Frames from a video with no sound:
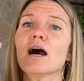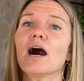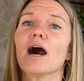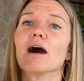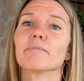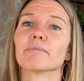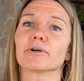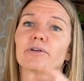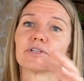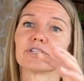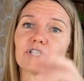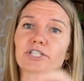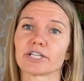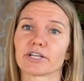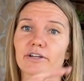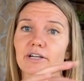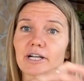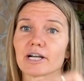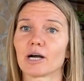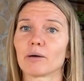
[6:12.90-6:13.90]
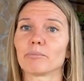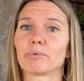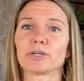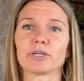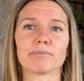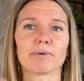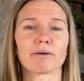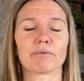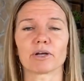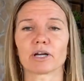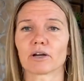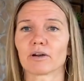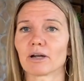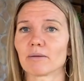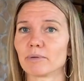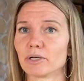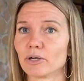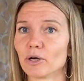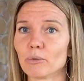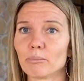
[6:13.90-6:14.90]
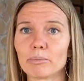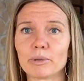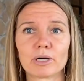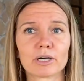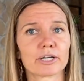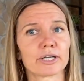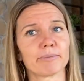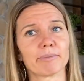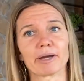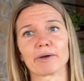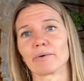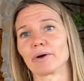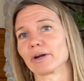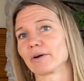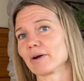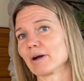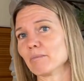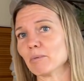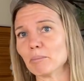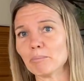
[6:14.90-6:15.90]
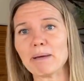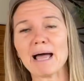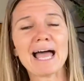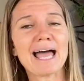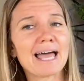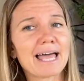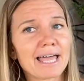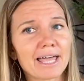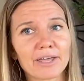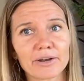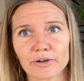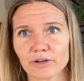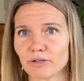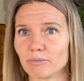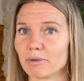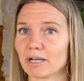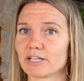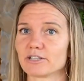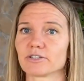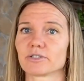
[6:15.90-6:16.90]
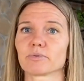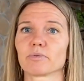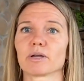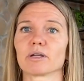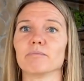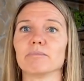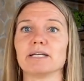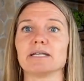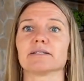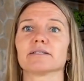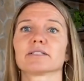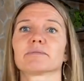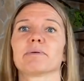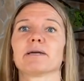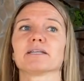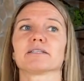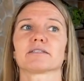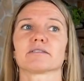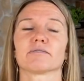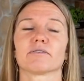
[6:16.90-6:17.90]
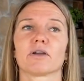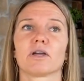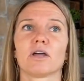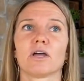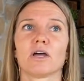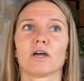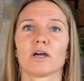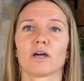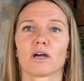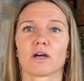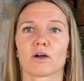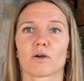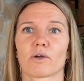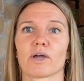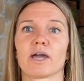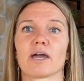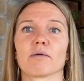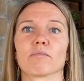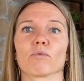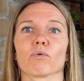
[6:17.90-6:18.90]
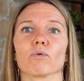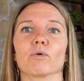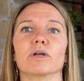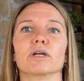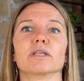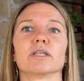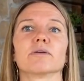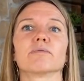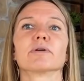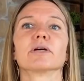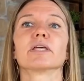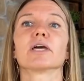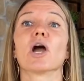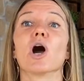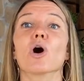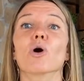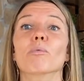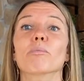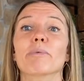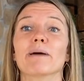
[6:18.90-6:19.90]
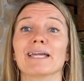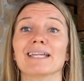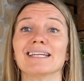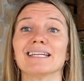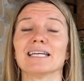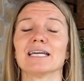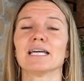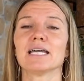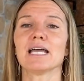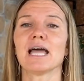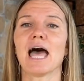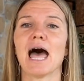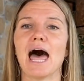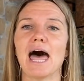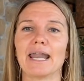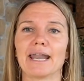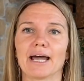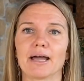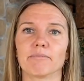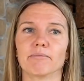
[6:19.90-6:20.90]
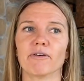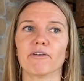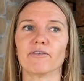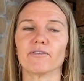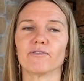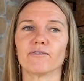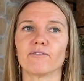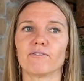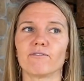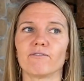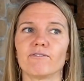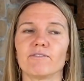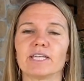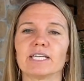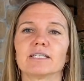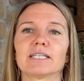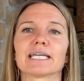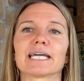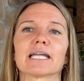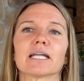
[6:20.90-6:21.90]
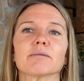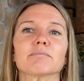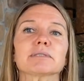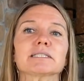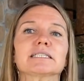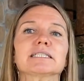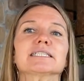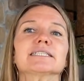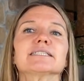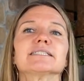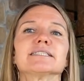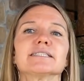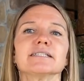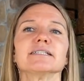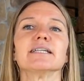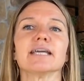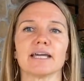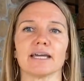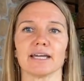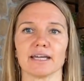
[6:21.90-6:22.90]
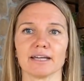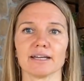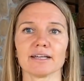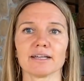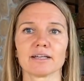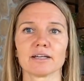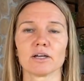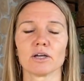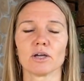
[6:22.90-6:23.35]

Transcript: I'm going to share a couple. You might want to grab a notebook, you might want to grab a pen, or you might just want to be in a space of, okay, I'm really, really open, and I'm feeling and I'm listening